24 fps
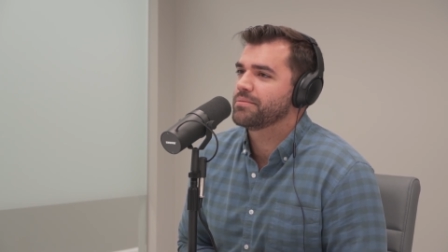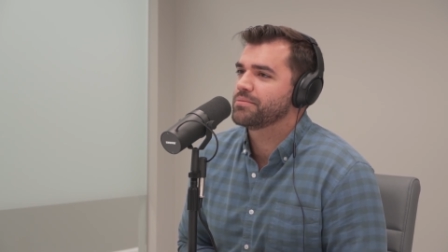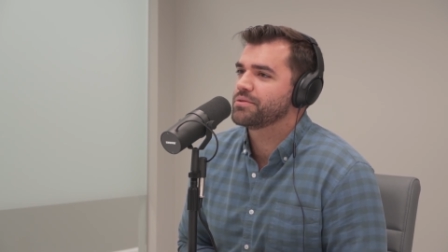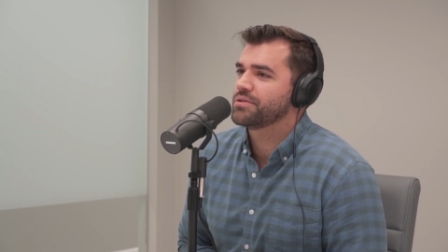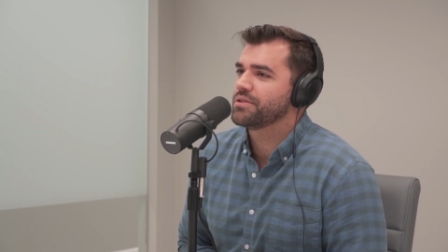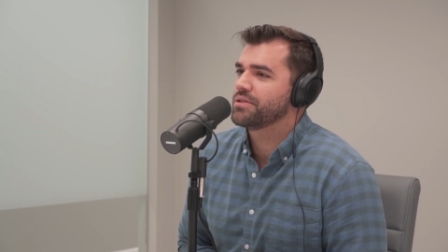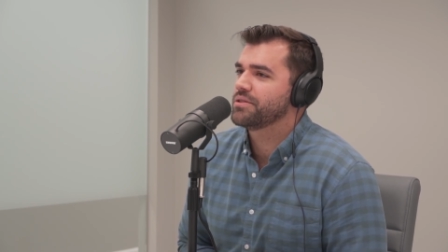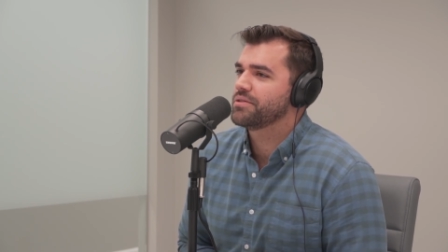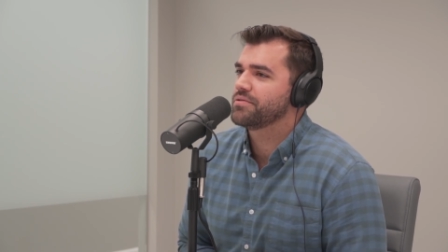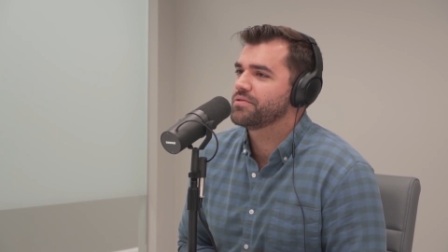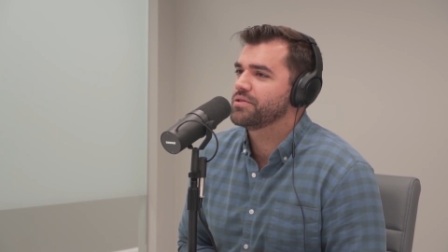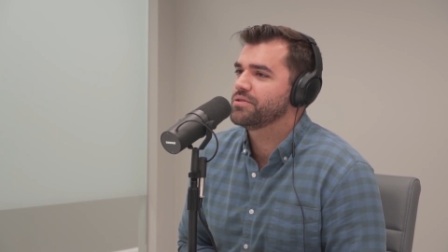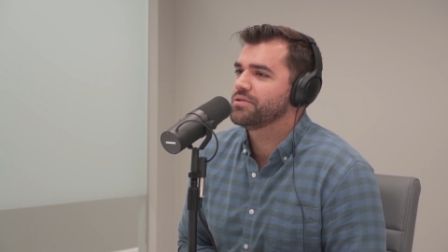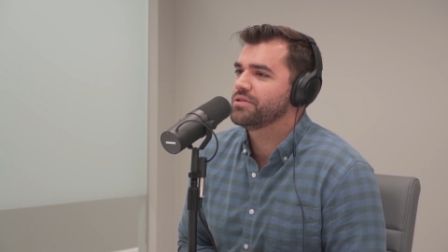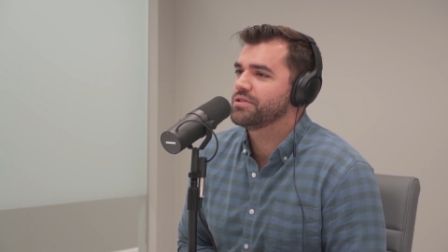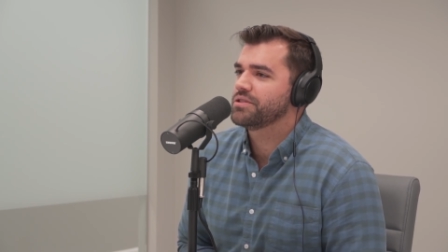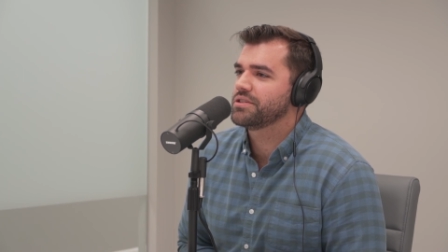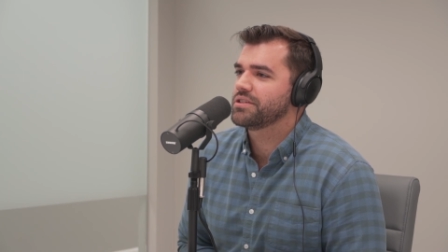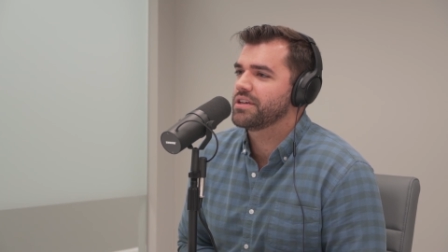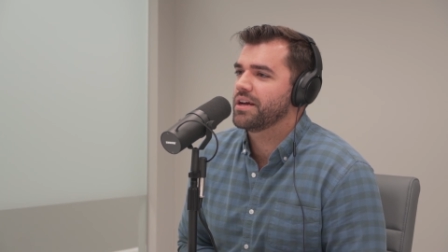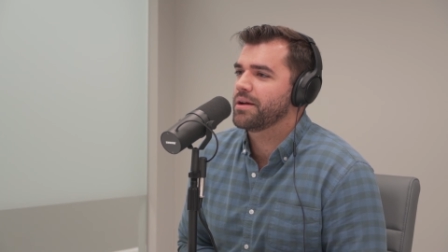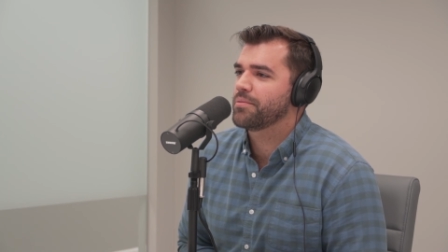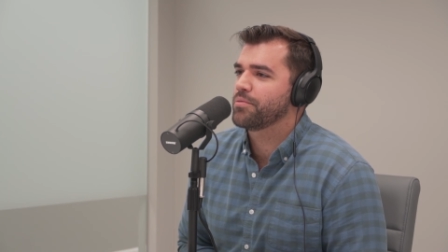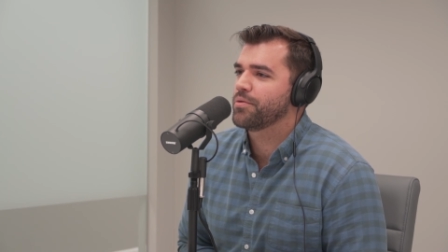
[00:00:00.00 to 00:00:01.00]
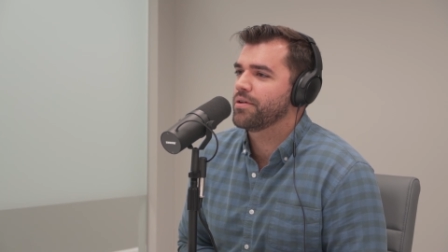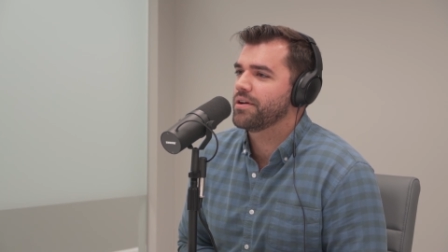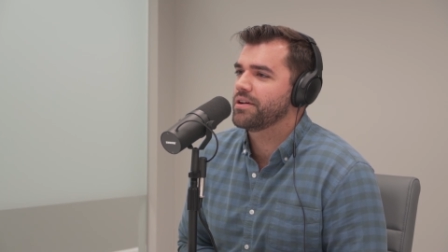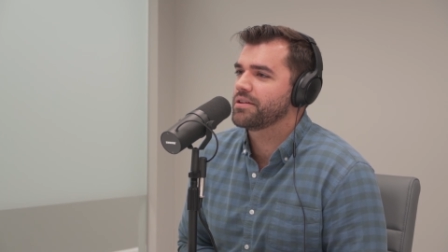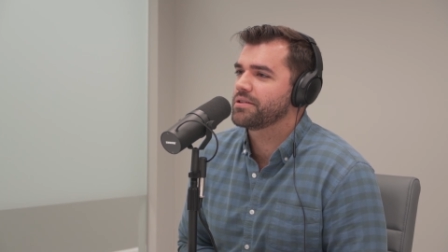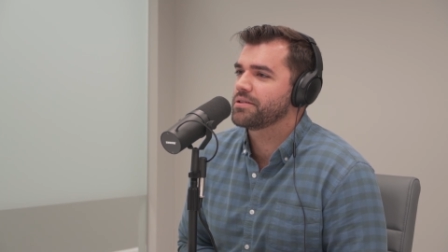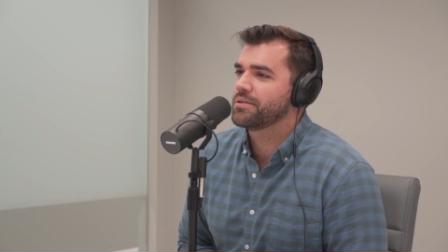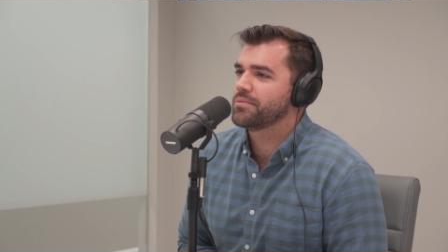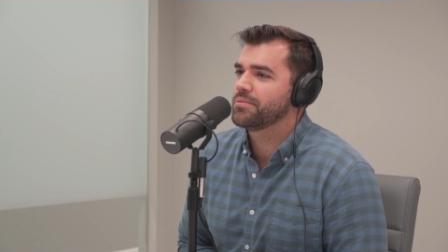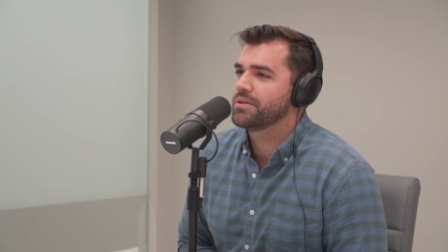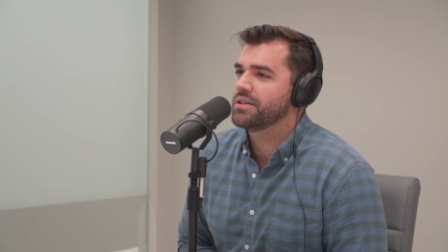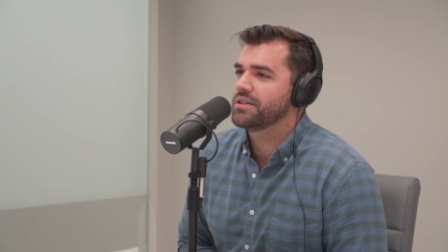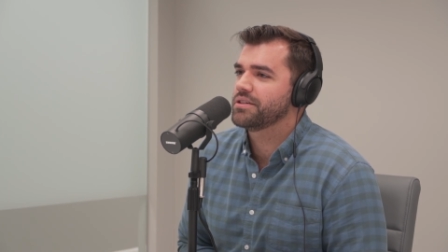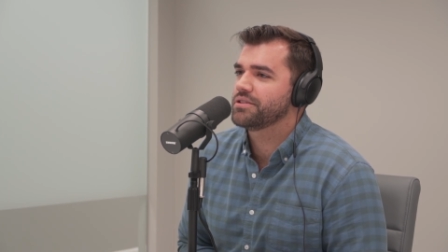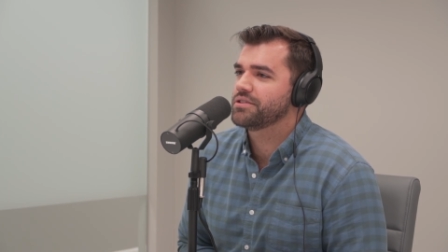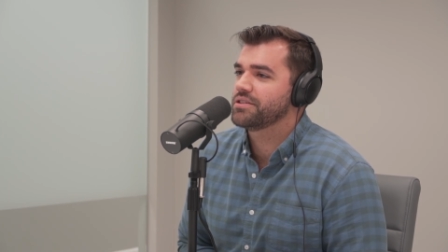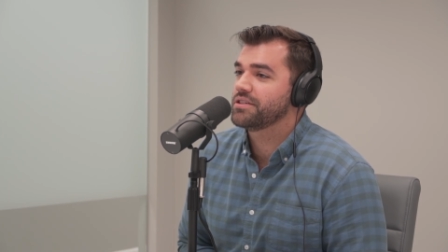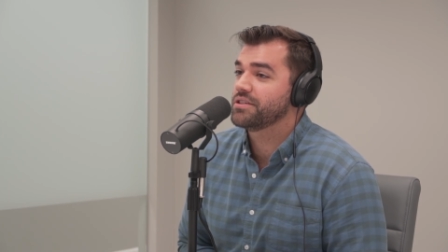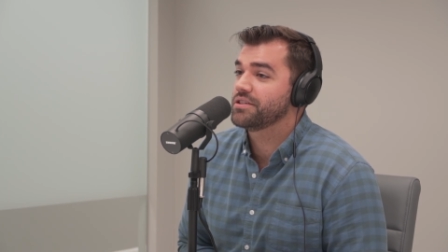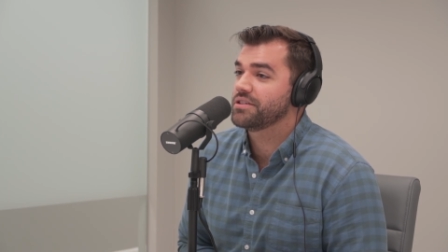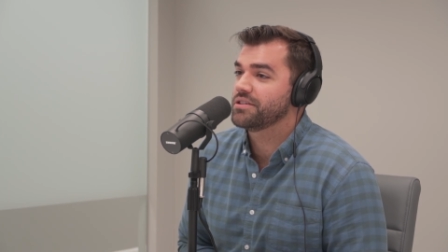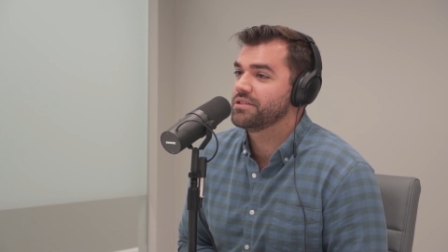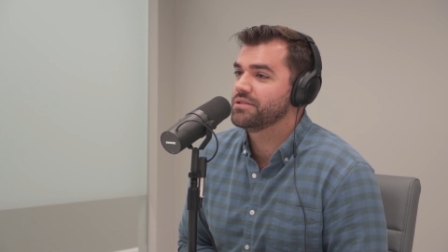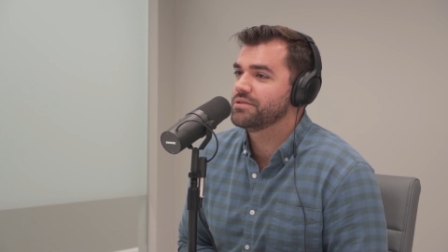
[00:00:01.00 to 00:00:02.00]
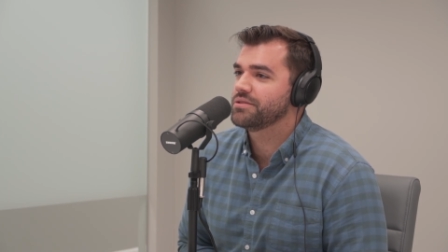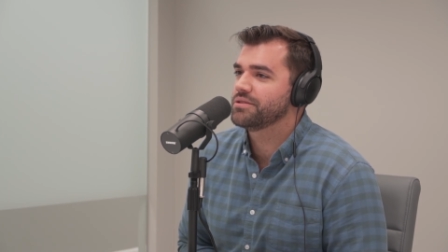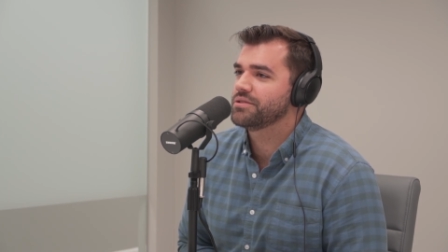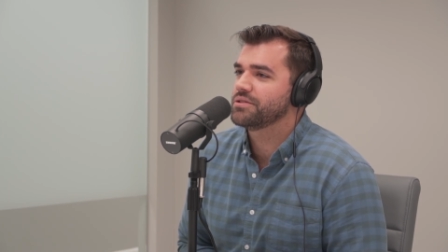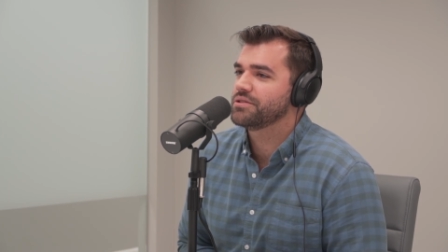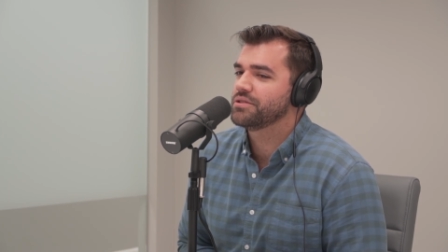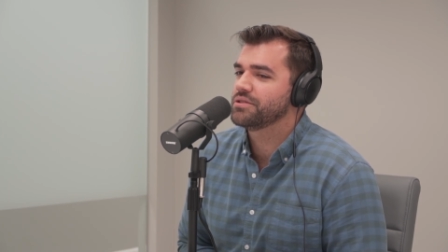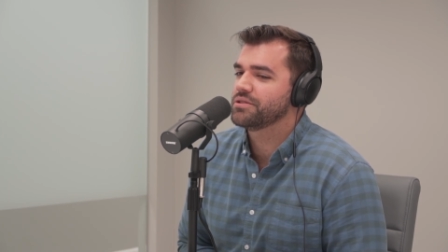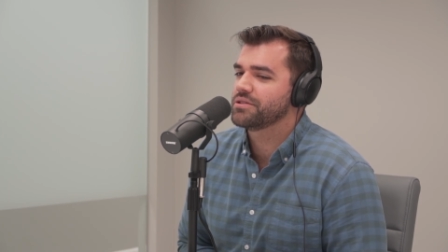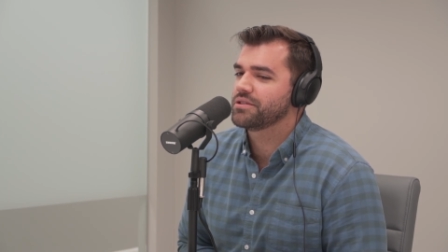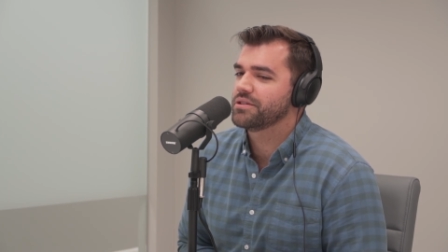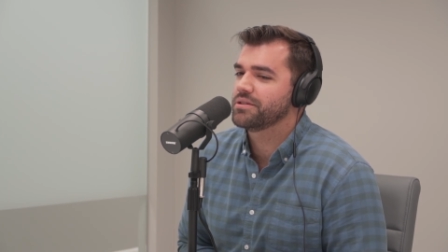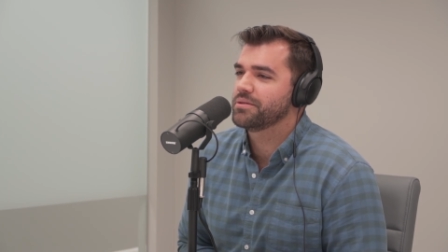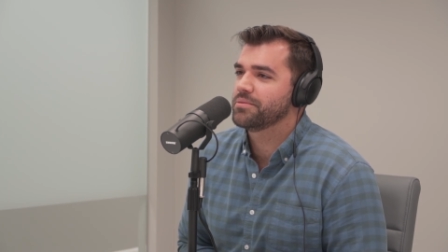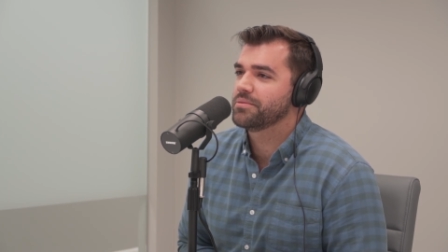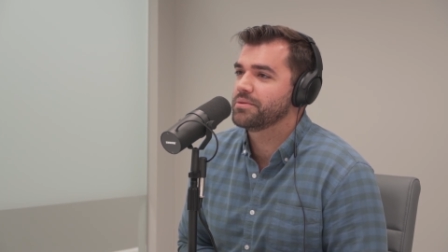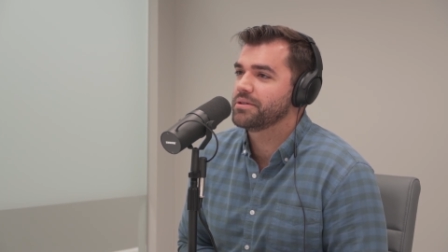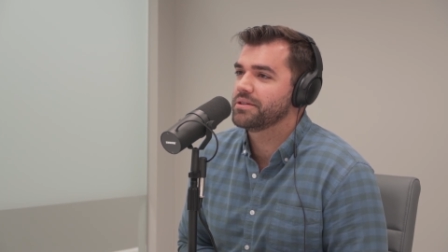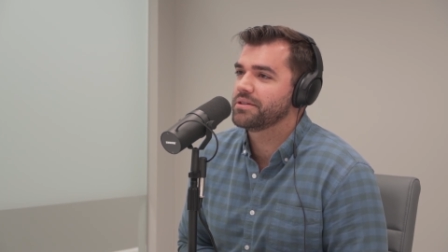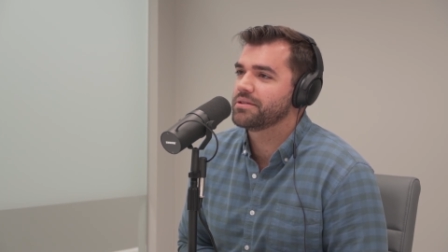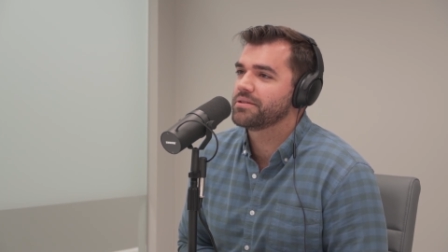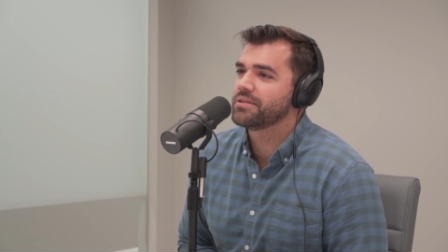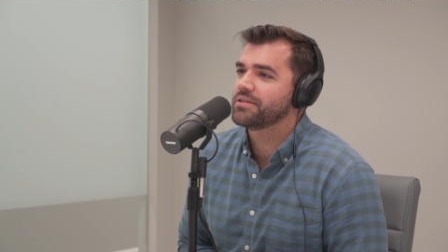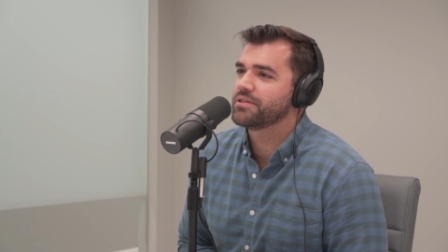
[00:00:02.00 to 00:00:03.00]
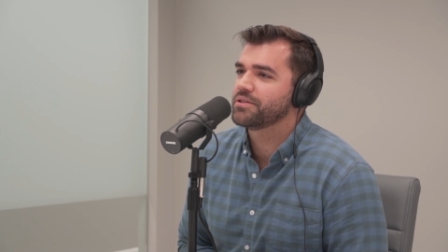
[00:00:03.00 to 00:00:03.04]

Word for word: So if you just type Ryan Camenisch into Google, you're gonna be